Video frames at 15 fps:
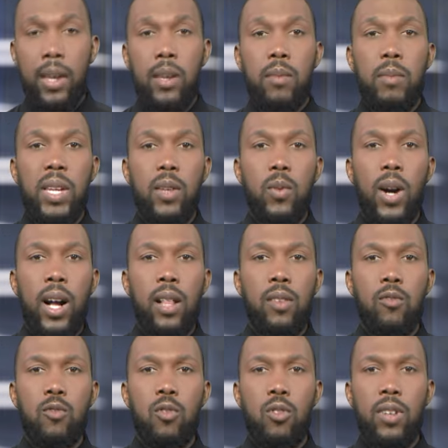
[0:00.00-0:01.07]
Meanwhile, the
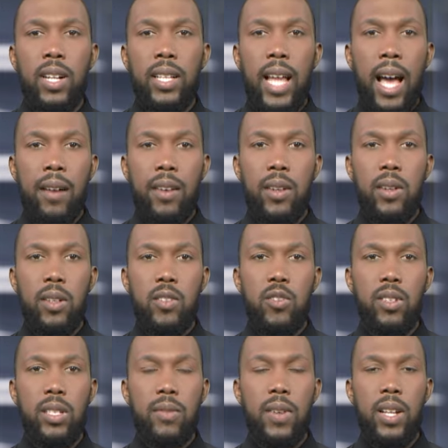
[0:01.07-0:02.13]
Rural
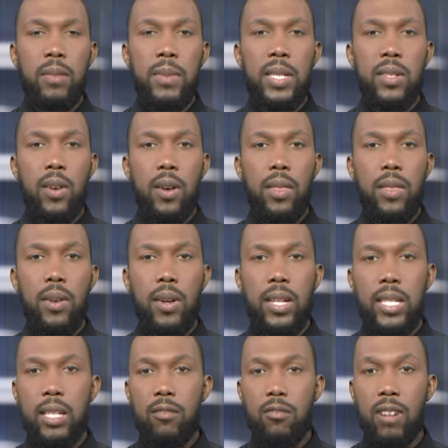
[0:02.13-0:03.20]
Agricultural Development
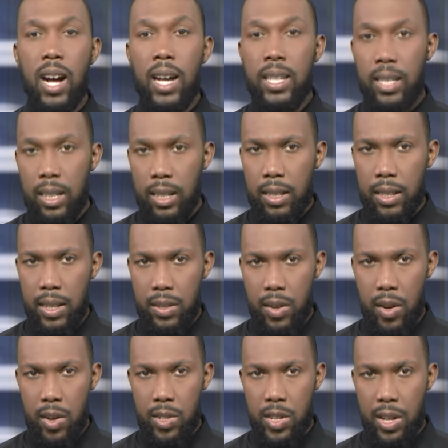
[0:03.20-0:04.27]
Authority, RADA, is
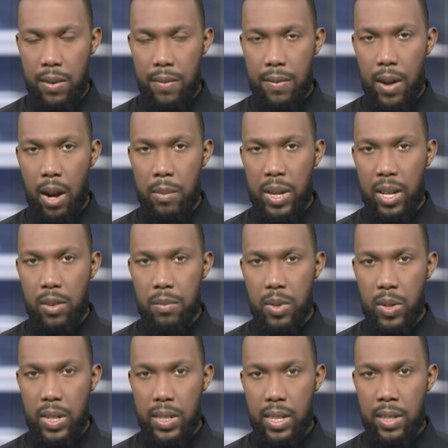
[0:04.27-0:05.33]
urging farming
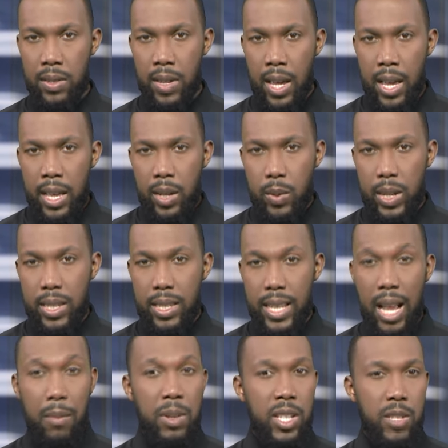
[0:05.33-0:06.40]
communities to
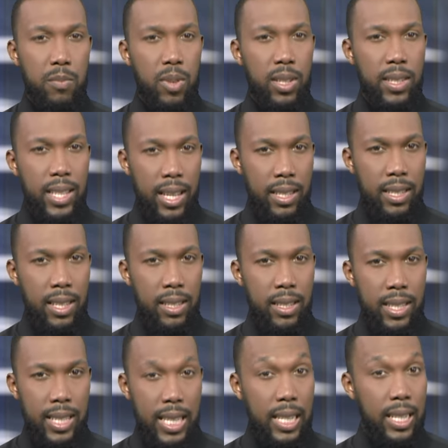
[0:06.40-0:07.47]
establish protected
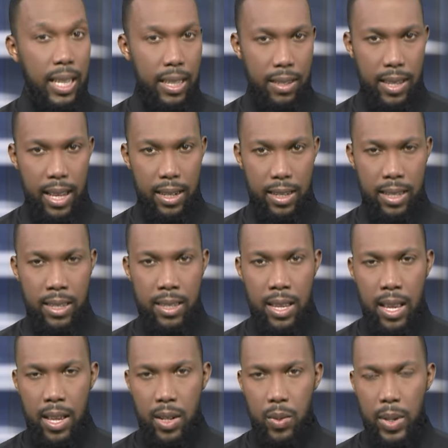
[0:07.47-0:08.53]
seedling centers
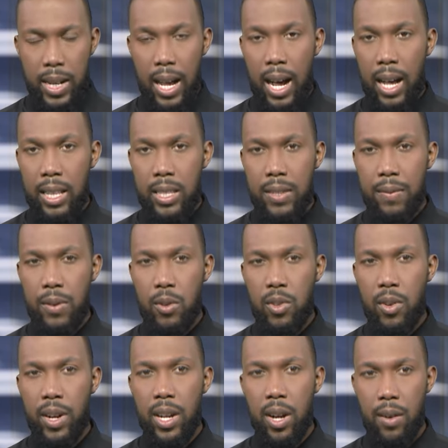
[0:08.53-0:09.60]
to enhance future
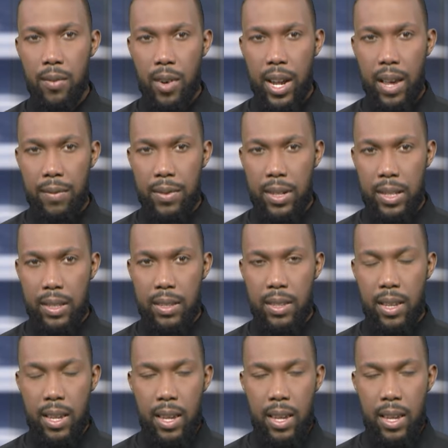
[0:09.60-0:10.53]
recovery efforts.